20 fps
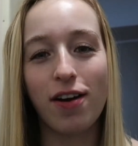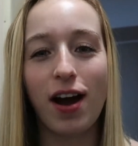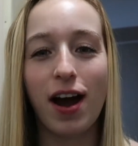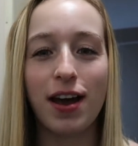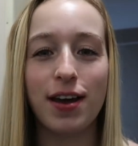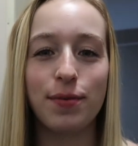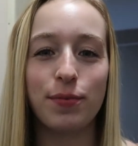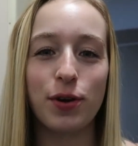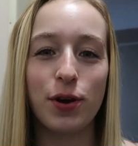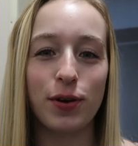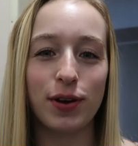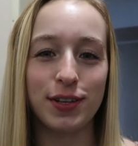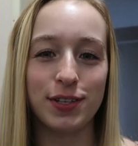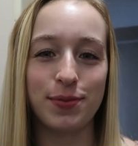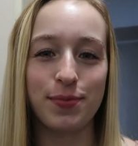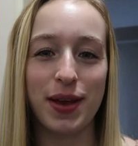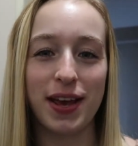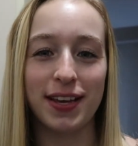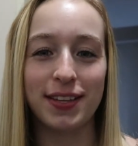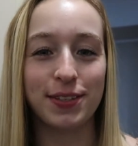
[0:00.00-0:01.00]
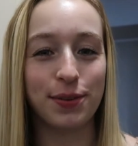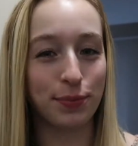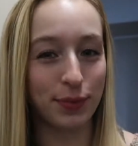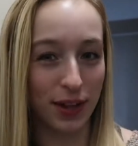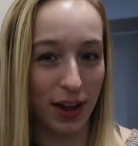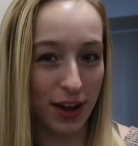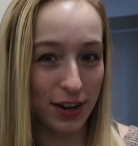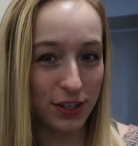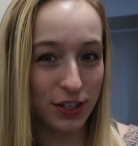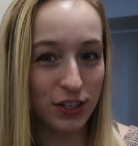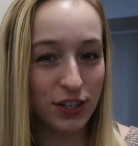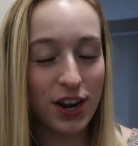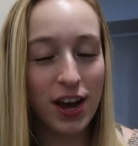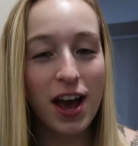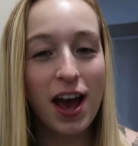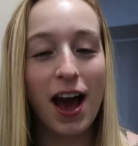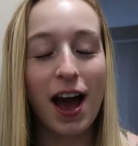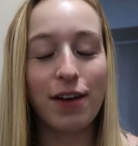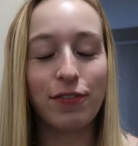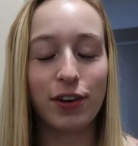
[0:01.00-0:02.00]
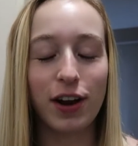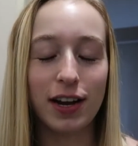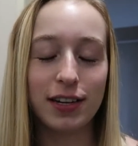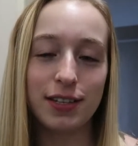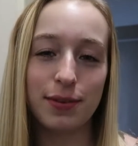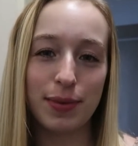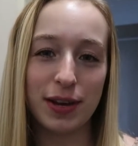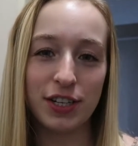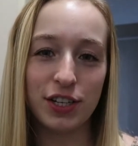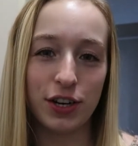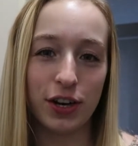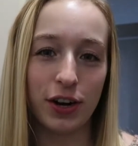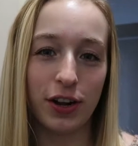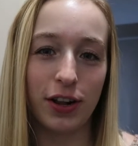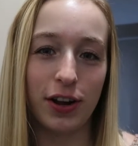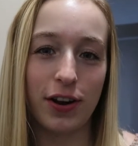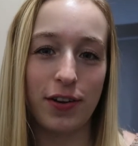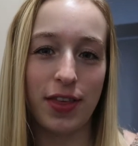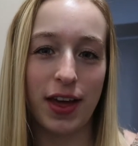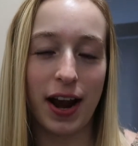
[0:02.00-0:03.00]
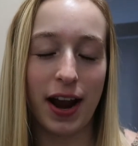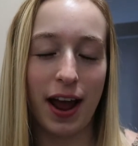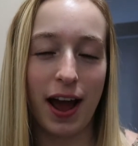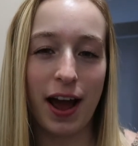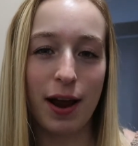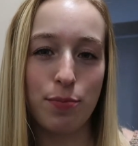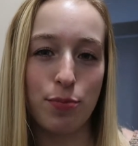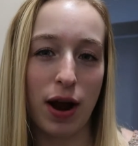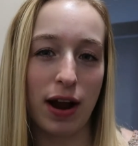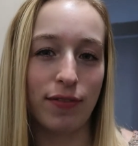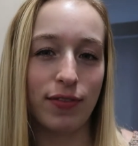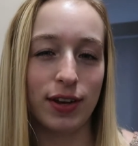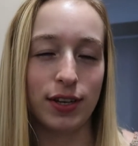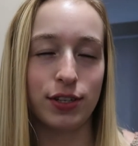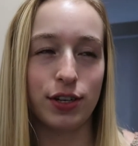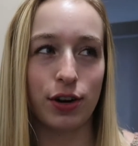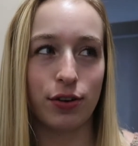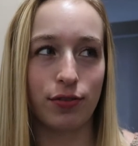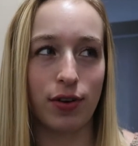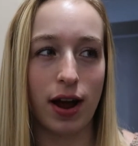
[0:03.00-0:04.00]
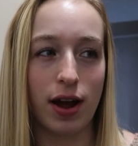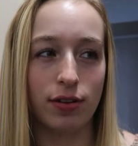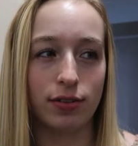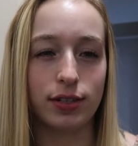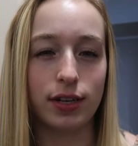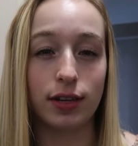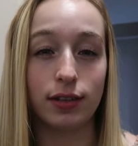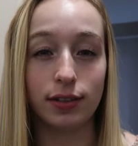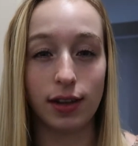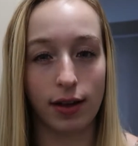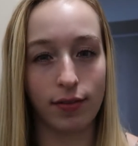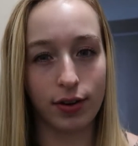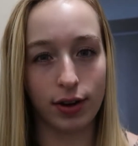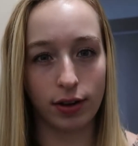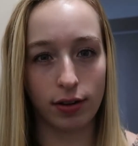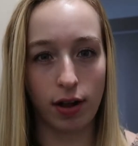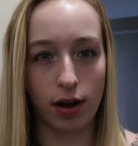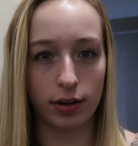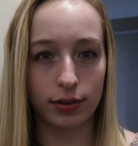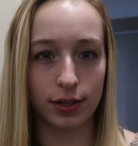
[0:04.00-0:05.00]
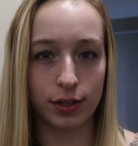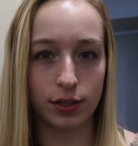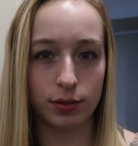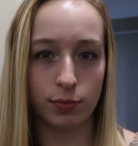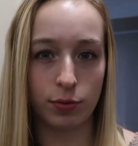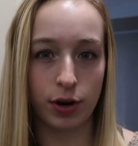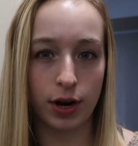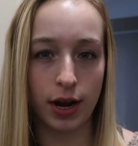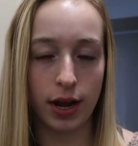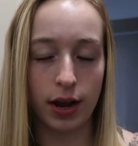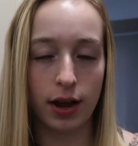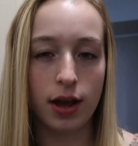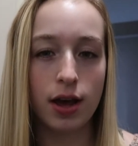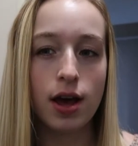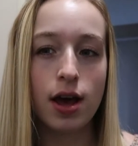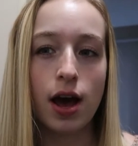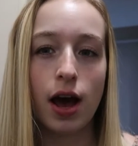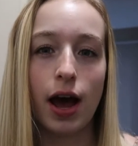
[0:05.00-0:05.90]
I am going to make some lunch. I forgot to mention earlier that I had breakfast around 11 o'clock this morning.